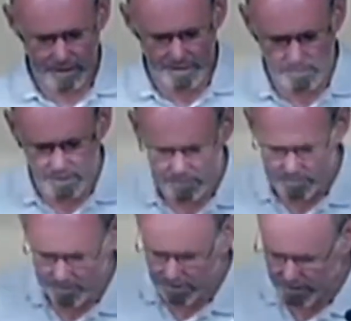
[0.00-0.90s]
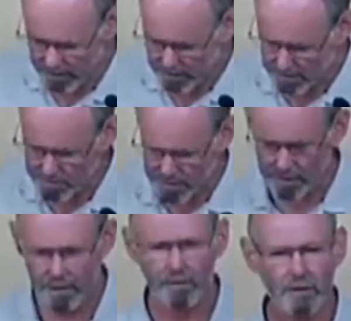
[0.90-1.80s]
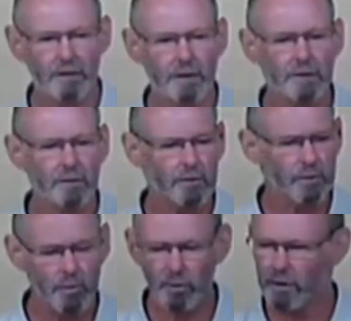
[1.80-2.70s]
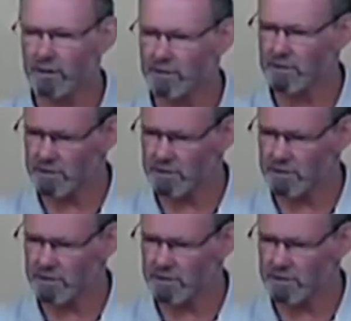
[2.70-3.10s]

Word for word: As we come to a close, we cannot ignore the warnings that